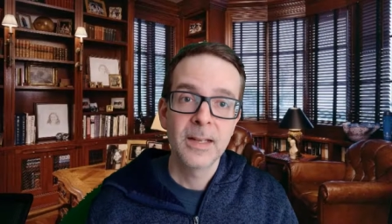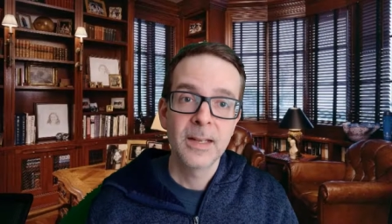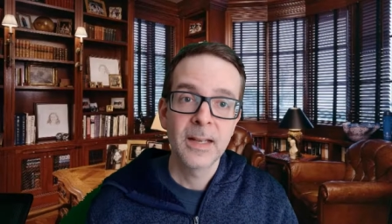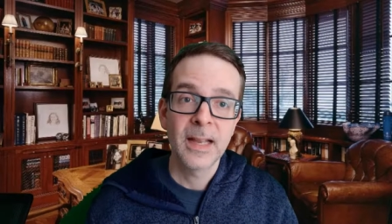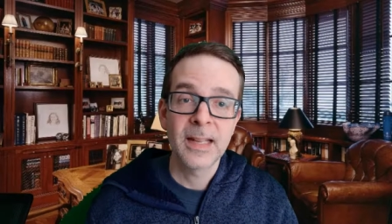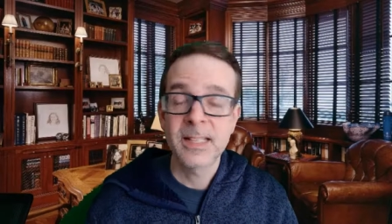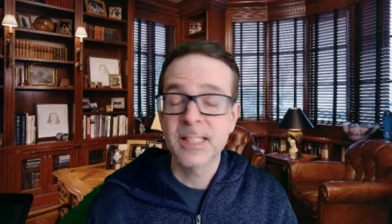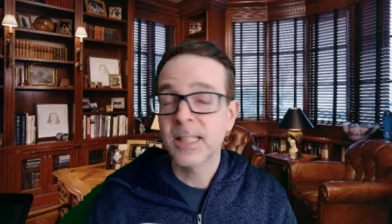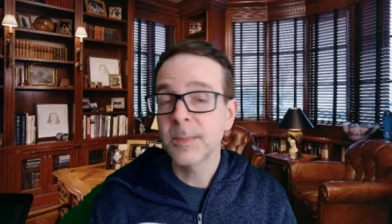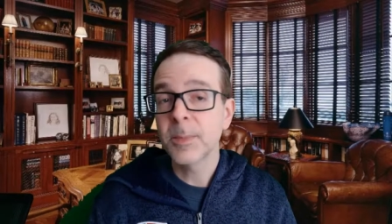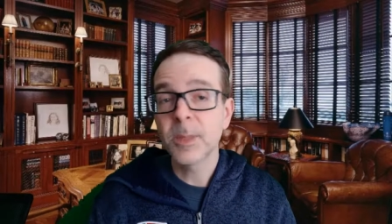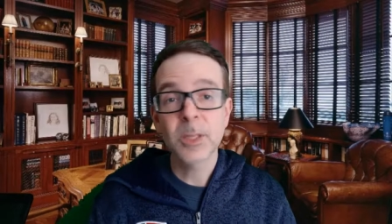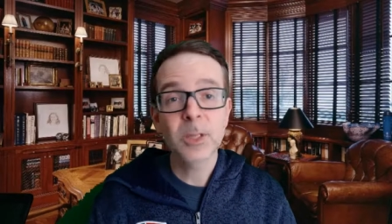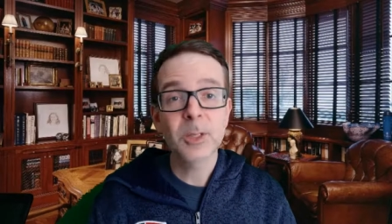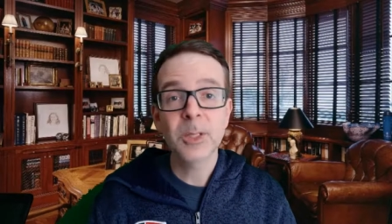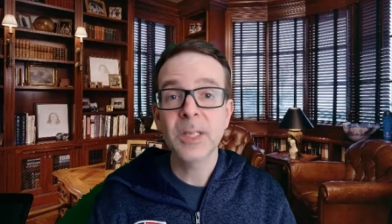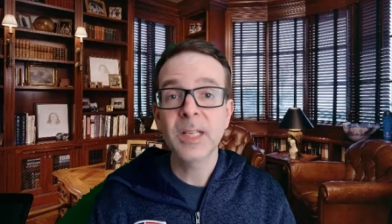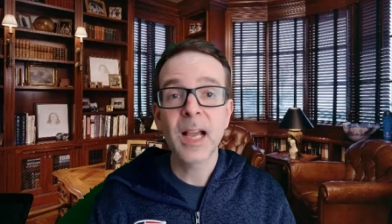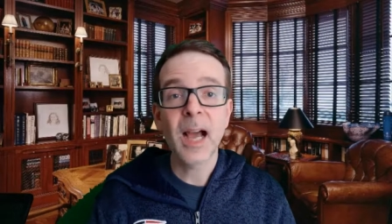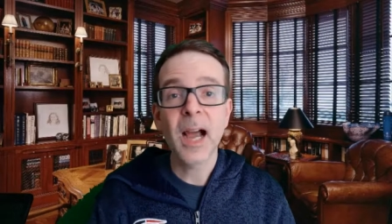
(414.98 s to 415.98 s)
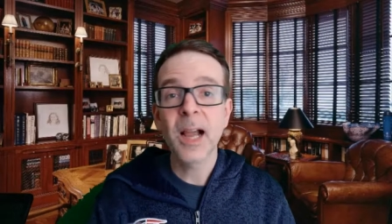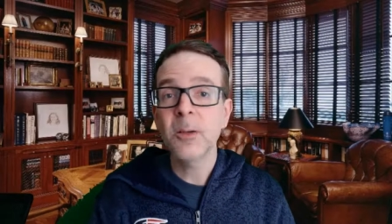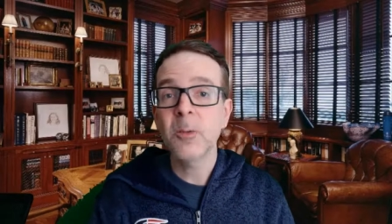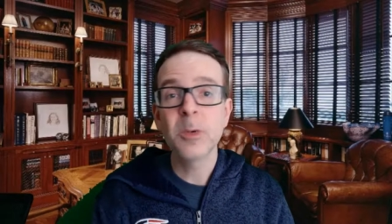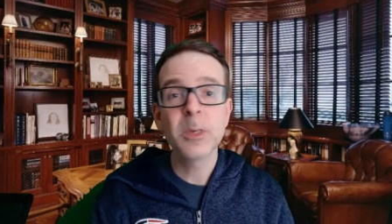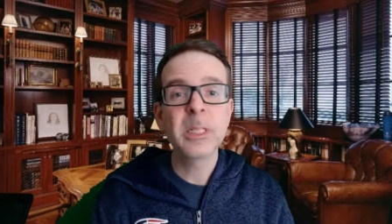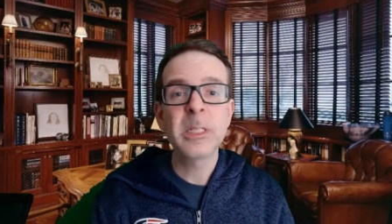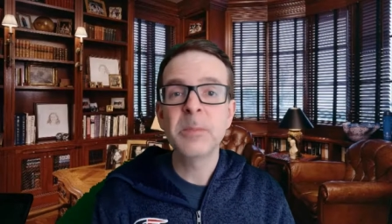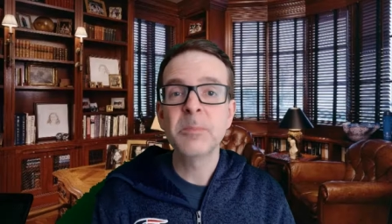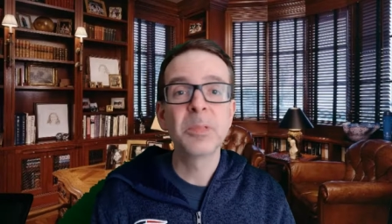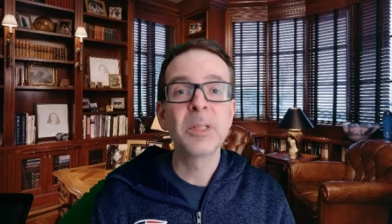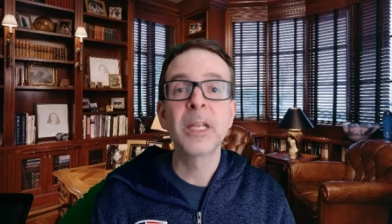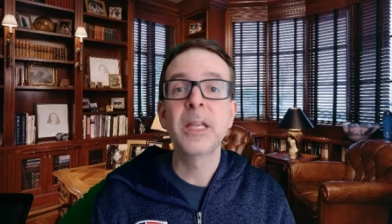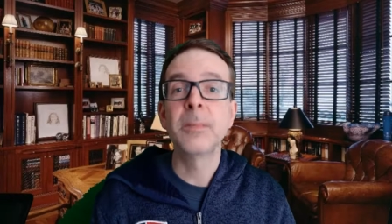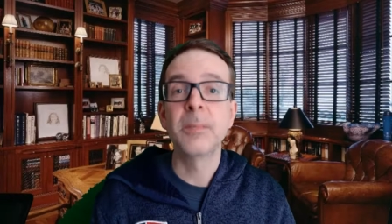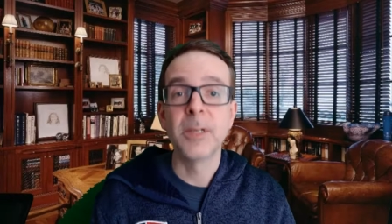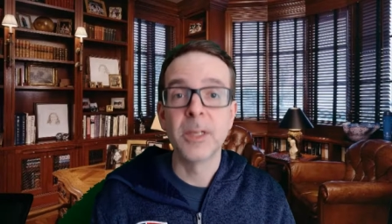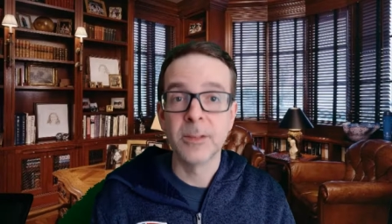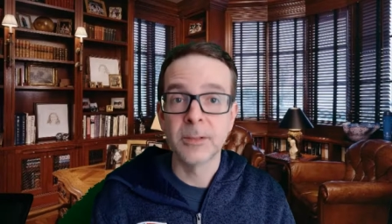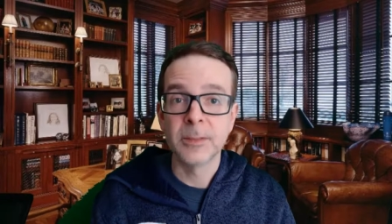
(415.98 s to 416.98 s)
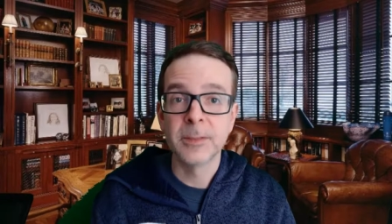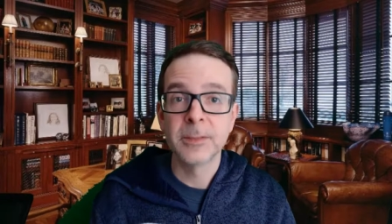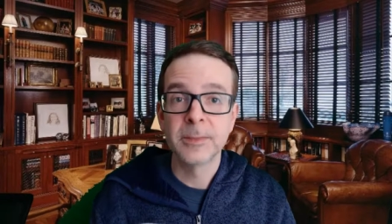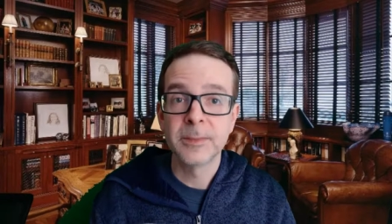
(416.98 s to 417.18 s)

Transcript: And similarly, I wouldn't blame you